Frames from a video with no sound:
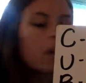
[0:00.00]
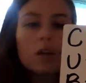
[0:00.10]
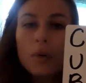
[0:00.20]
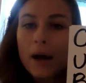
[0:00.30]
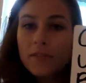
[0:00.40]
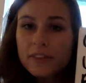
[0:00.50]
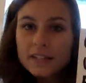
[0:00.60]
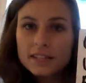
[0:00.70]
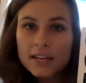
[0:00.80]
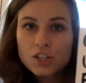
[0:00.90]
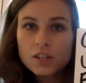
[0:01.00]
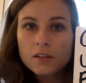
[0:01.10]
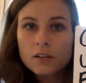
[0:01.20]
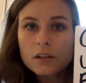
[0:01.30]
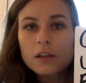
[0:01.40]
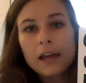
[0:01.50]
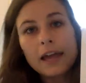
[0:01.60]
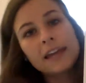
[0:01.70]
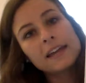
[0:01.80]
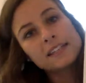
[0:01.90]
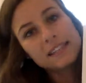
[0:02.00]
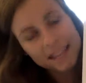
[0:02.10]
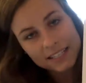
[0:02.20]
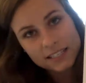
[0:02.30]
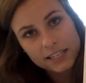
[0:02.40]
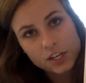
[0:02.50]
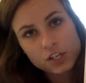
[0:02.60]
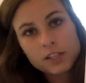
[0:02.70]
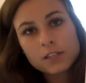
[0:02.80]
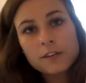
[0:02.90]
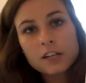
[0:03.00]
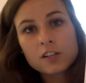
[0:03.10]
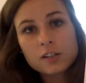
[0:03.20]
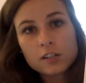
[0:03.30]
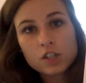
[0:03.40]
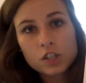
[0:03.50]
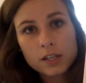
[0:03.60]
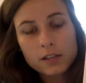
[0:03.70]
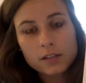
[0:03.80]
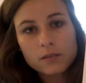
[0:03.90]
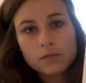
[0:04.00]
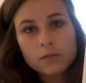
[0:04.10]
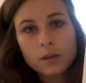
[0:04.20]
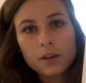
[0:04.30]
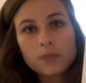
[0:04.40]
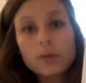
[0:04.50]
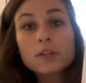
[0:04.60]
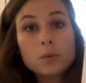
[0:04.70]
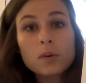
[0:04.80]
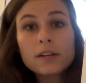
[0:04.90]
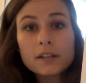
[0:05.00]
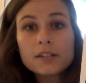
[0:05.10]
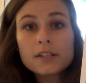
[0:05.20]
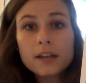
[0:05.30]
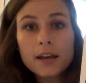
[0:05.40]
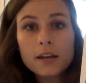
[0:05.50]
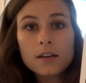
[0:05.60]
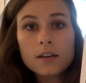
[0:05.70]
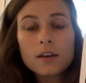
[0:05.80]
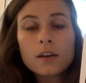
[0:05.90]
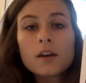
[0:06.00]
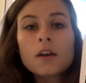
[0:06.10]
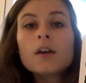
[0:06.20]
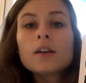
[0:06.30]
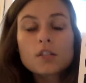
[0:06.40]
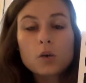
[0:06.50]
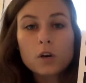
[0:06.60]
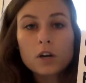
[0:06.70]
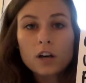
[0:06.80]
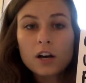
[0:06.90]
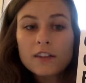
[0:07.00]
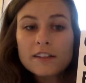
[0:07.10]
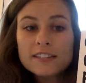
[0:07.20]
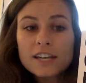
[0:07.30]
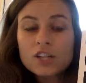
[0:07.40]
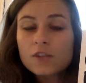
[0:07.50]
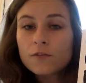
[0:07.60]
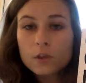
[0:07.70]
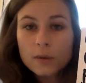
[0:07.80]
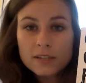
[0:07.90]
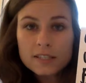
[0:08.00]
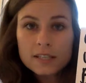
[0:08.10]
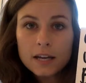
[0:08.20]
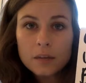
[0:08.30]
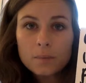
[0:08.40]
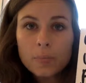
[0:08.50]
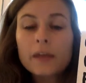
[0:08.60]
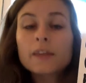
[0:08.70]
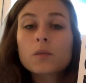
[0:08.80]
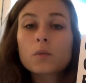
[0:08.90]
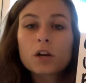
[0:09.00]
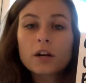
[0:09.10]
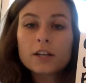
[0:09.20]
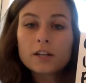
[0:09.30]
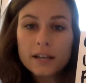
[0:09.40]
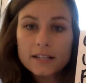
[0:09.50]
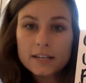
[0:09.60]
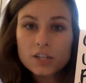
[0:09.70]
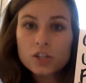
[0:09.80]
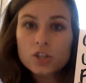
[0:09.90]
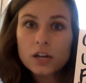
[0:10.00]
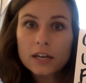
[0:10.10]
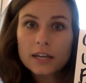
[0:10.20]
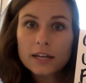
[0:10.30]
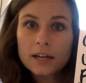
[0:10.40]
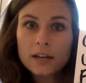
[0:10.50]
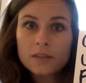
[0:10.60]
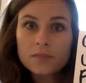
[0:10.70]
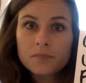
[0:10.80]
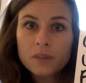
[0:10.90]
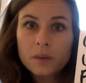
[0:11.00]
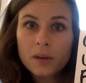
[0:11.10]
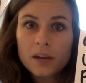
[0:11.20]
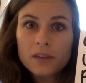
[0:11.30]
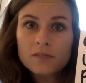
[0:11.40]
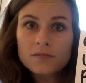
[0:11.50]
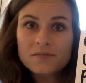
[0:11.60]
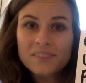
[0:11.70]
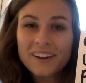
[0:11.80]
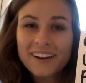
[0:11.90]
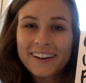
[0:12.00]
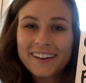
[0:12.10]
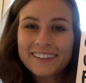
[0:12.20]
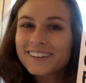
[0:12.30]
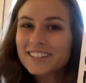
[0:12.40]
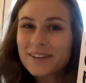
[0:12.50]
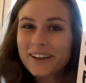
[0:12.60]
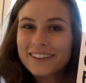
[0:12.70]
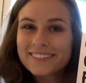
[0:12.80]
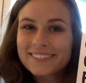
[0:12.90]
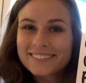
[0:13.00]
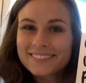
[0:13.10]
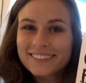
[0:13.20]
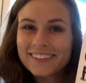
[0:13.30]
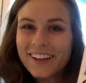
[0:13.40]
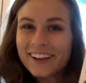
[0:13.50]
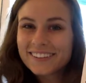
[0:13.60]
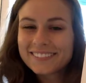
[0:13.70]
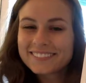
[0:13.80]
You have this station and next station to finish this sheet. Okay, so I do want it done today. So working on it this station for the rest of the time, and then work on it your next station and try to get it done. Okay? All right, good job, guys. Good luck.